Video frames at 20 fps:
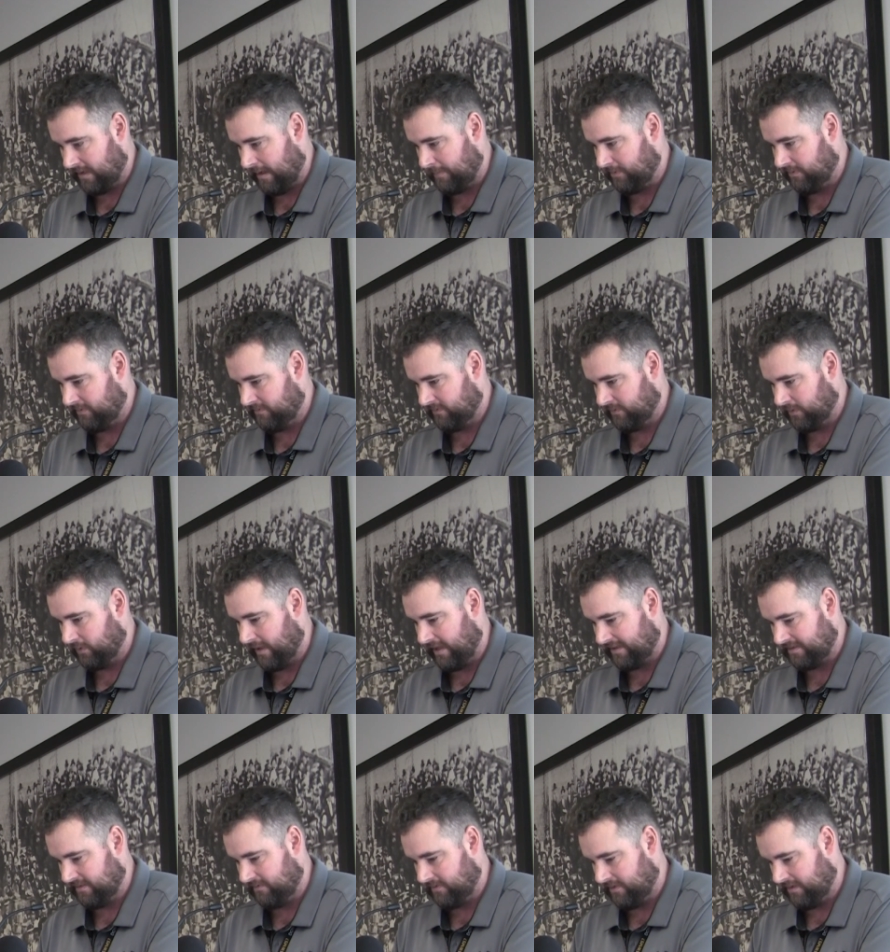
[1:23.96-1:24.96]
do a couple of little
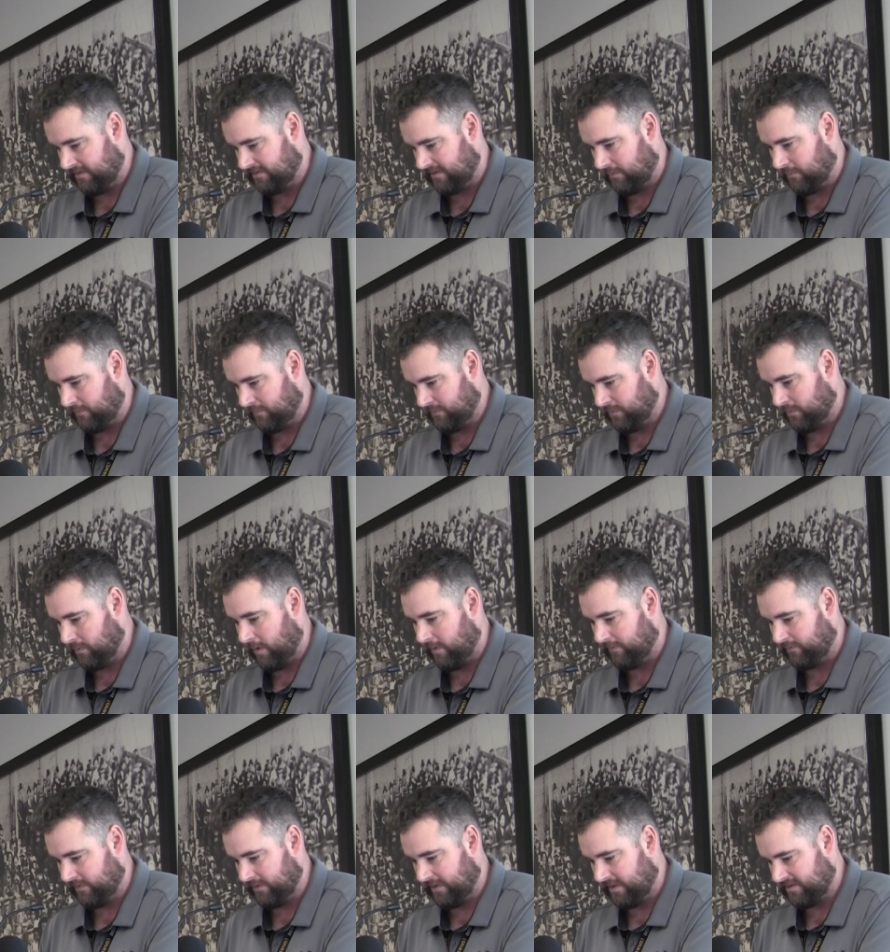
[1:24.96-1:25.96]
activities that you'll
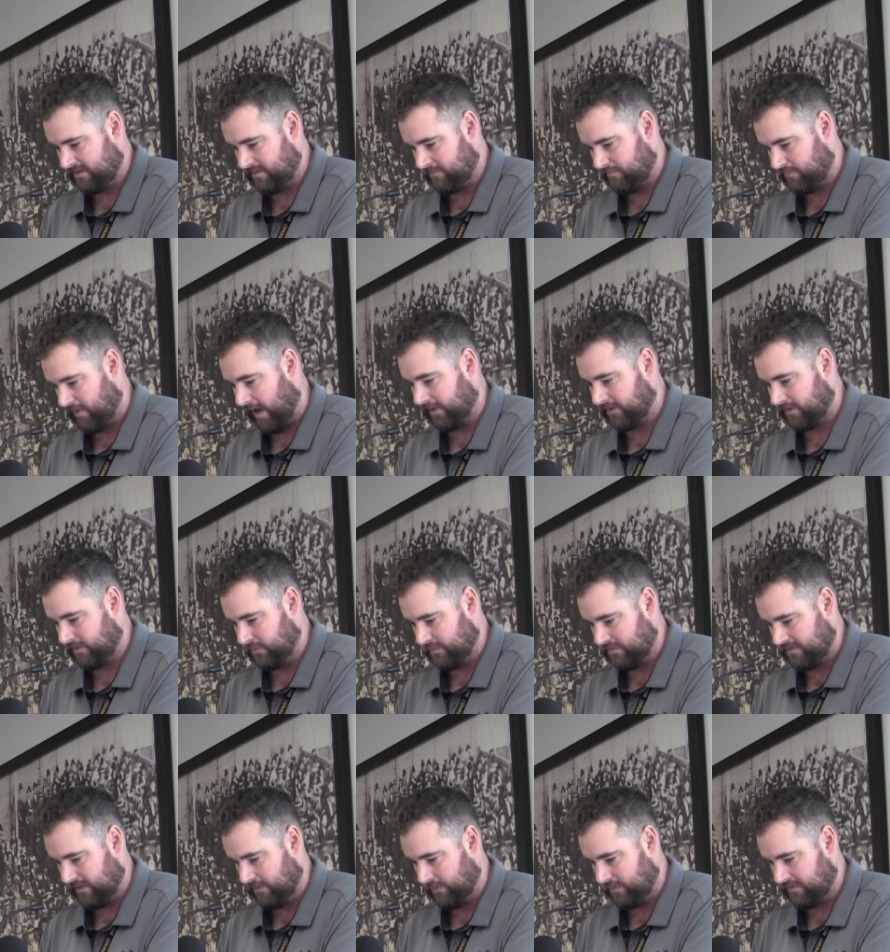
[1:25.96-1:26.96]
hopefully get some practical
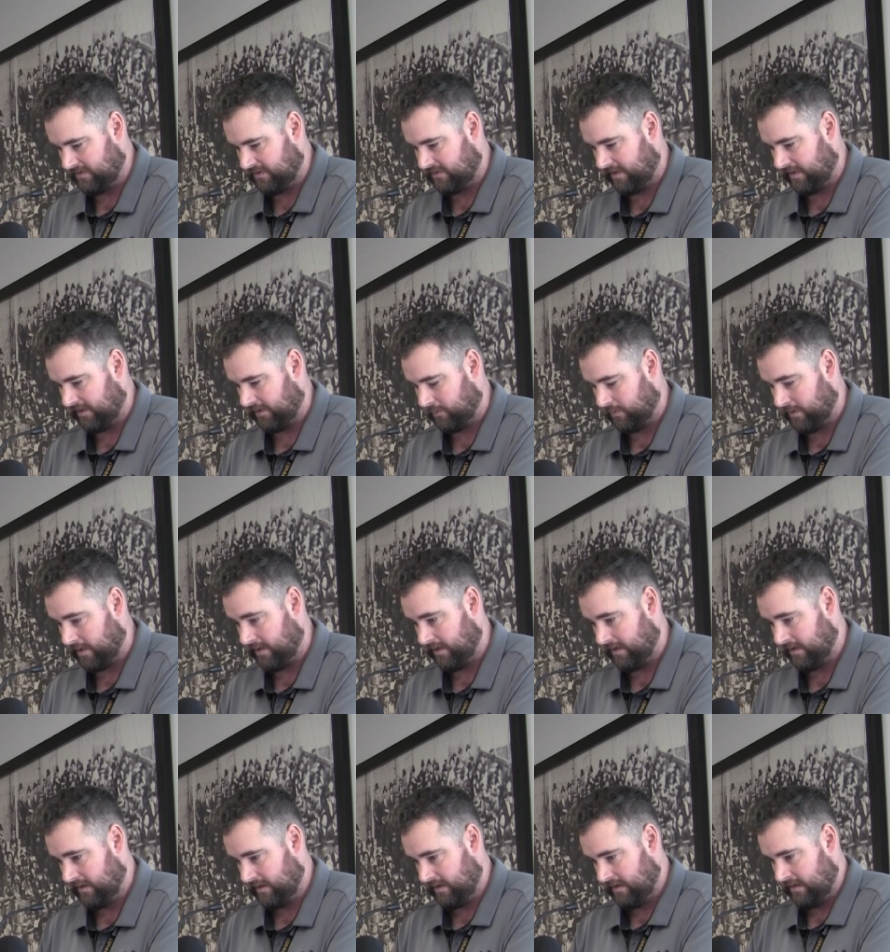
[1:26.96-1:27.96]
skills to take
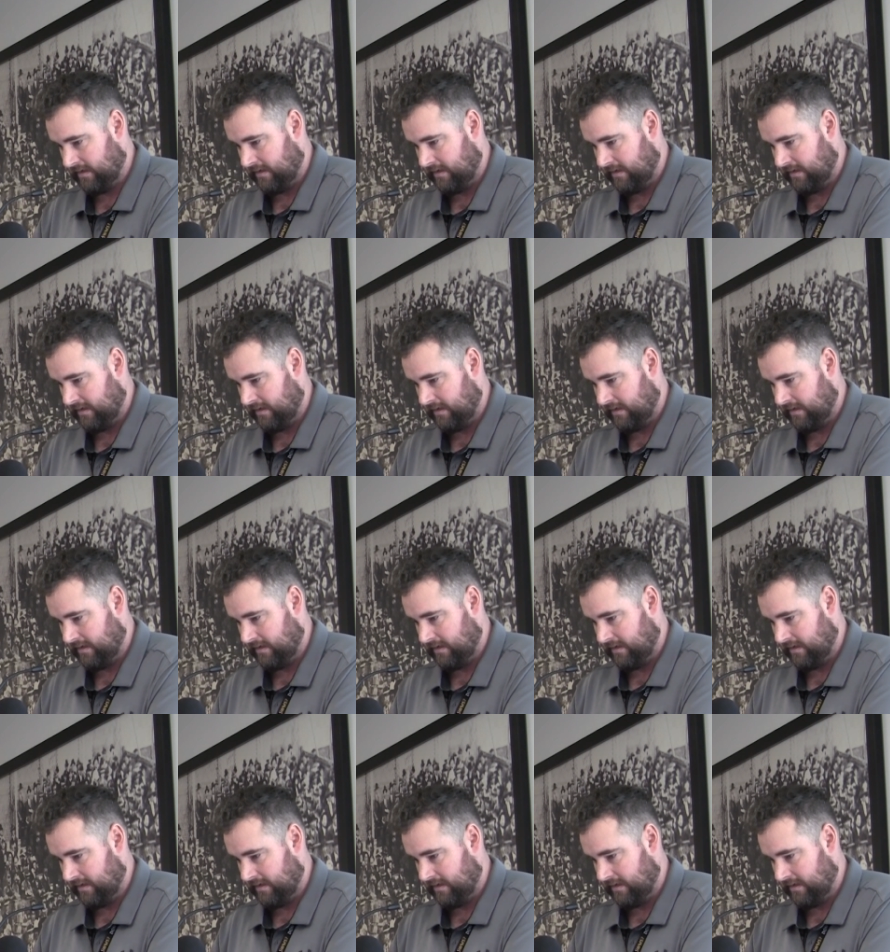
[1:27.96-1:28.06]
away.